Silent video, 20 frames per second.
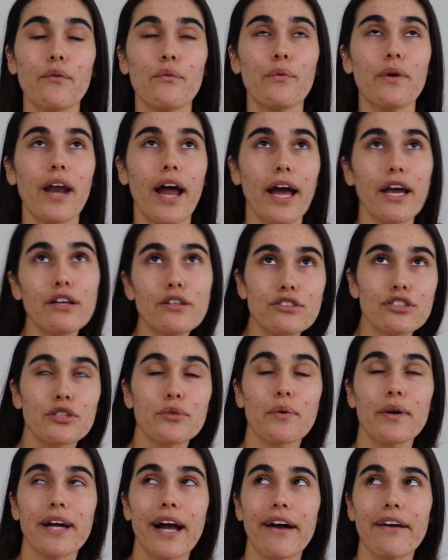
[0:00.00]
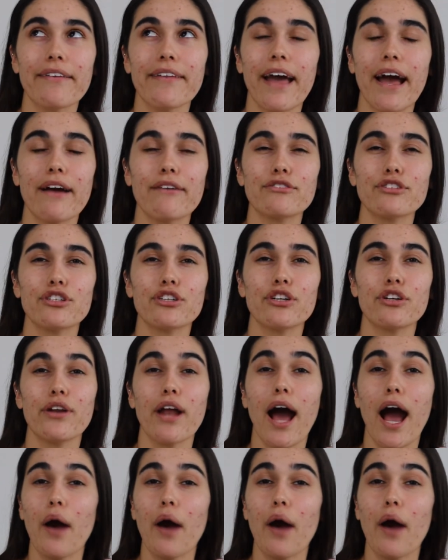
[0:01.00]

when I used to work out in the afternoon,